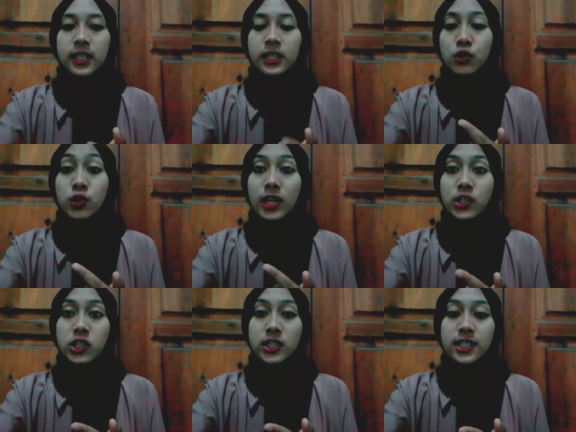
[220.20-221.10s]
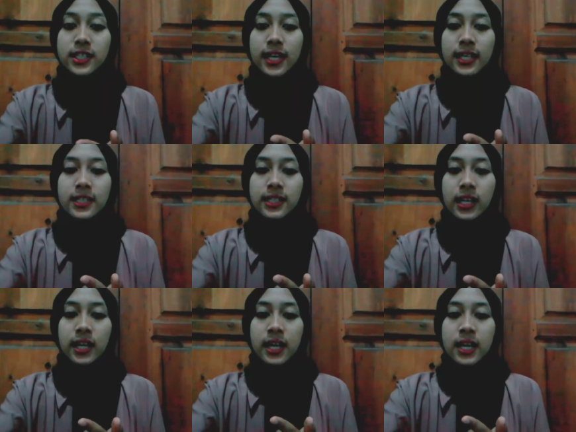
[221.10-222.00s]
interaction, and
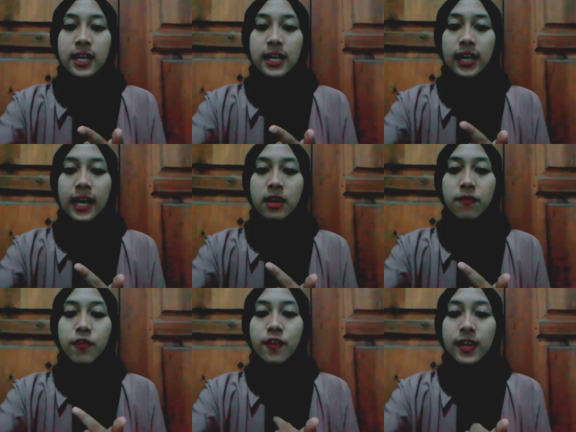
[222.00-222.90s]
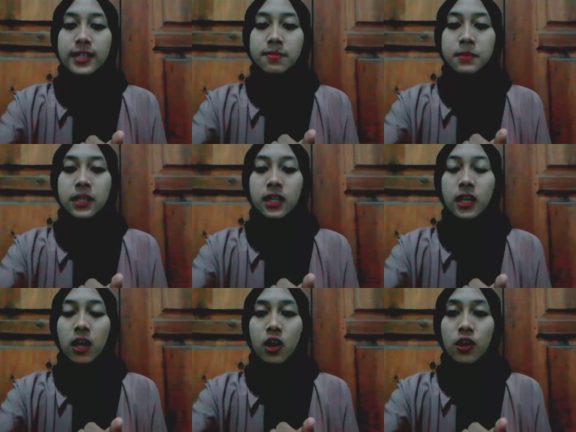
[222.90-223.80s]
then
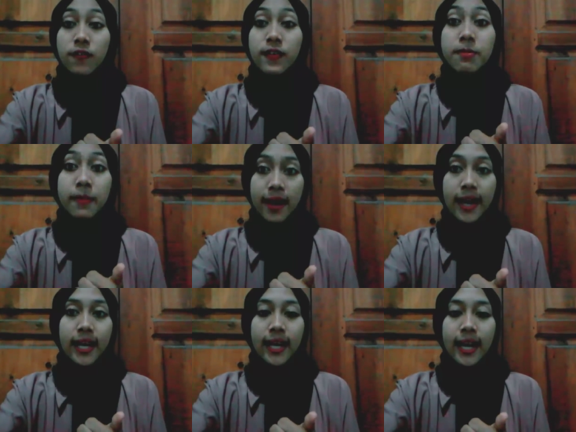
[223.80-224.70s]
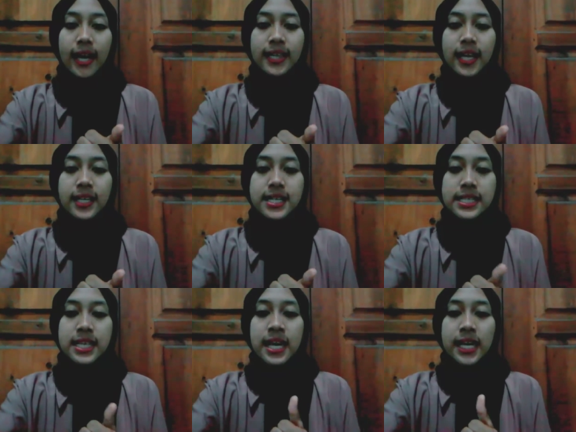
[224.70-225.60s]
reinforcement or feedback, and then
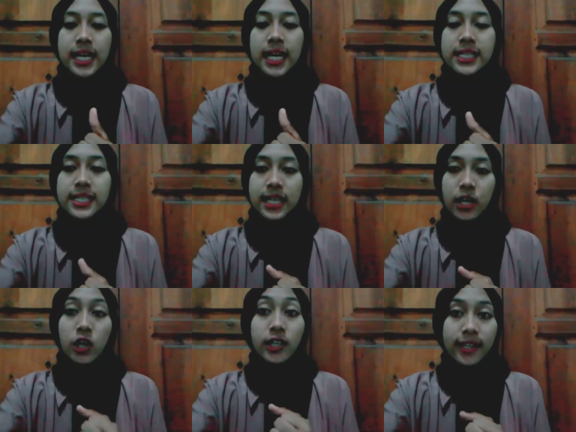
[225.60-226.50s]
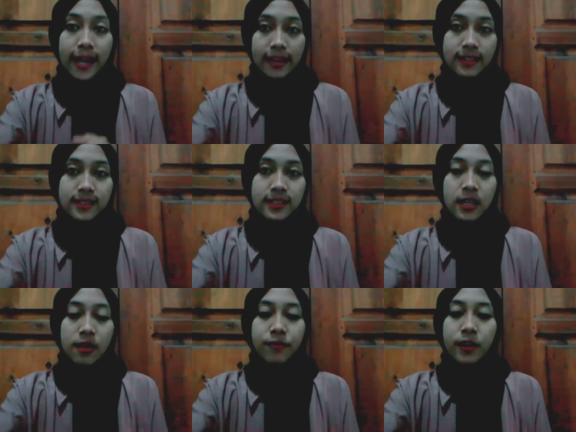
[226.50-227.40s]
is realistic context,
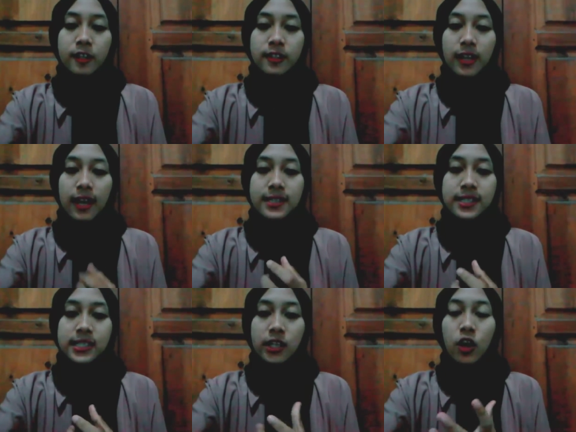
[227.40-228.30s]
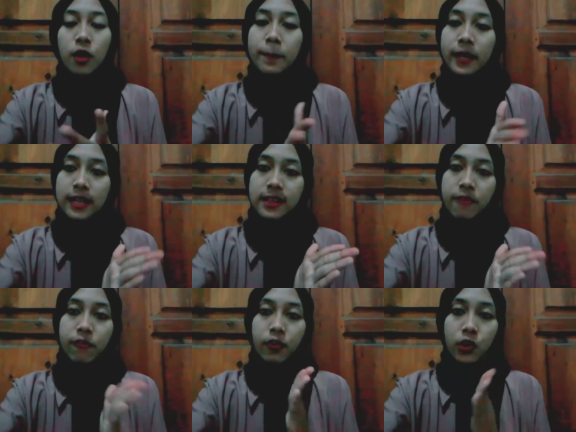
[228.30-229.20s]
and the last is
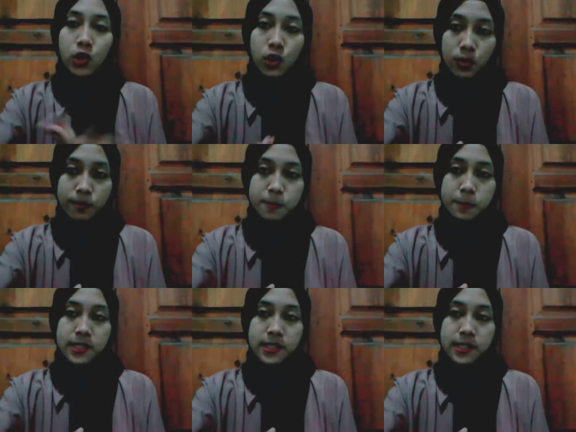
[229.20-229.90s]
cooperative groups.